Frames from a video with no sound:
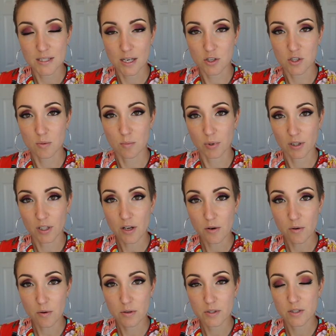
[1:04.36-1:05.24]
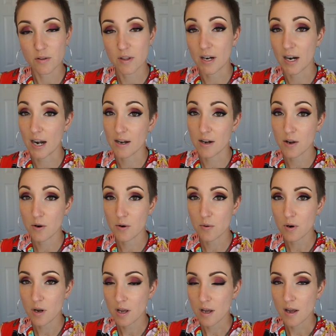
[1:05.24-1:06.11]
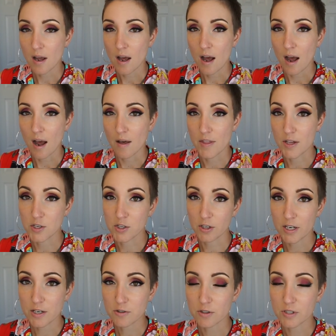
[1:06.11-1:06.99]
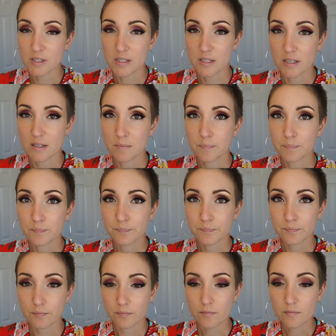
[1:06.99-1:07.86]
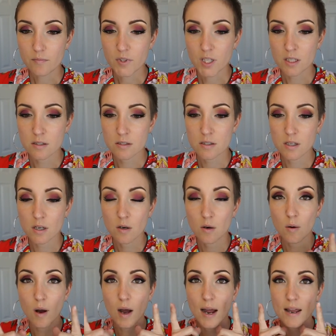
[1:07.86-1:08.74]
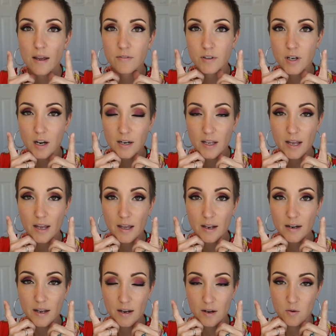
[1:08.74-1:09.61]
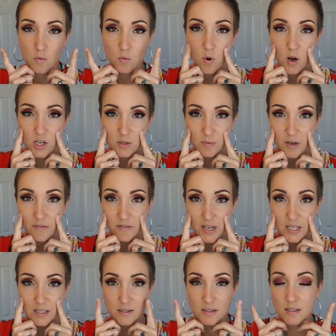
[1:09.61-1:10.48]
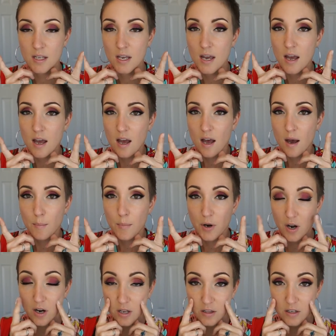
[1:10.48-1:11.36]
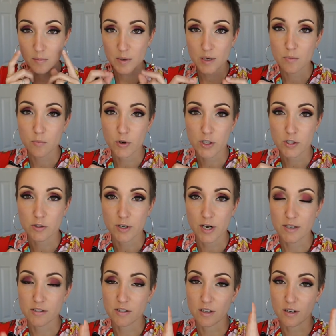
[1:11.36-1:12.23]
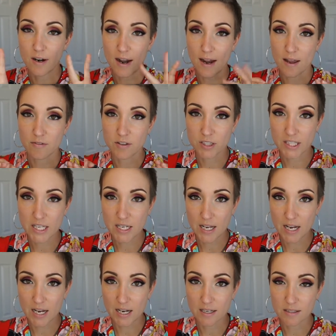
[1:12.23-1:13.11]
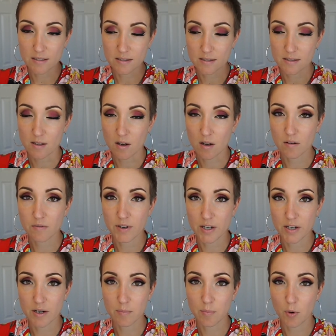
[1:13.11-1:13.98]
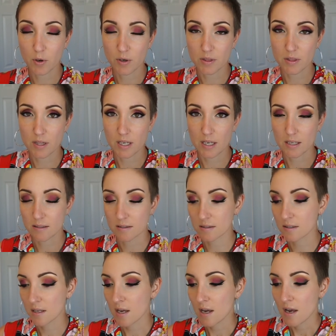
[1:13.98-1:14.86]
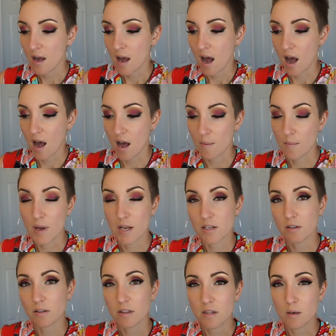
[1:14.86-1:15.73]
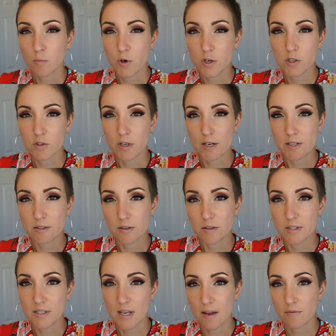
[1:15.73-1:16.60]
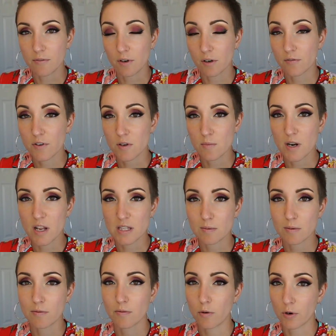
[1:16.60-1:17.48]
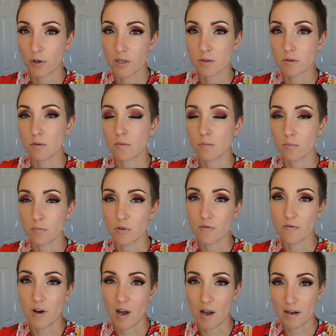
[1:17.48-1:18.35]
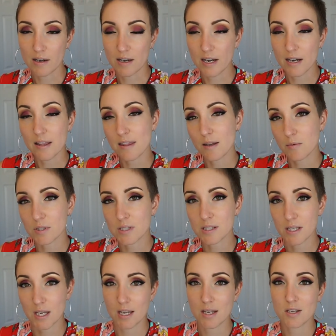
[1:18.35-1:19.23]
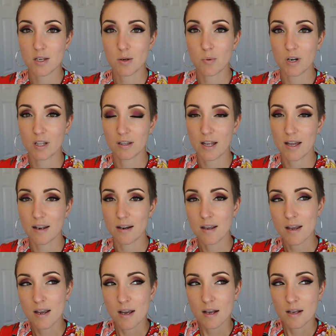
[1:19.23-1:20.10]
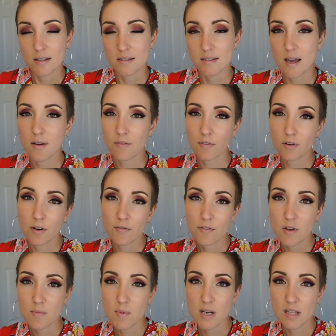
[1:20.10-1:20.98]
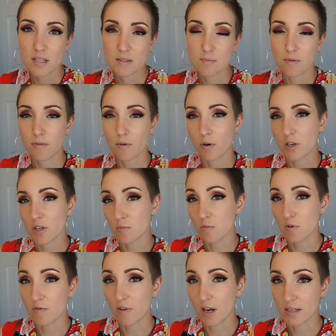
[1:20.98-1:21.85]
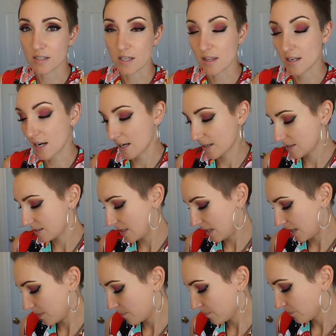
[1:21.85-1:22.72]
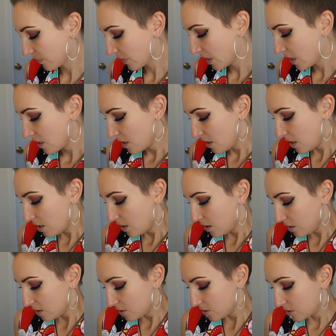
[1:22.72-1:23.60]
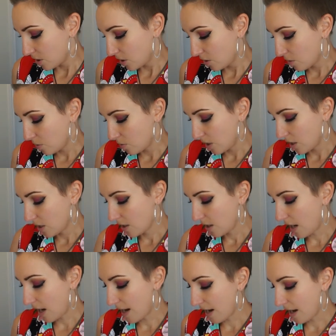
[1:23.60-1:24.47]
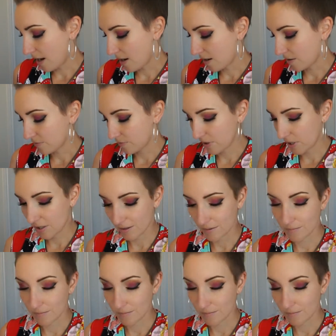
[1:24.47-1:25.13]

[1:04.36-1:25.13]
section below so that I know that you're interested. So I have gone ahead and washed my face, put on a little bit of moisturizer. I have clean hands, all very important things. And you let the moisturizer set for a few minutes before you move on. Anything with skin you want to let set for a few minutes before you move on to the next thing. So I have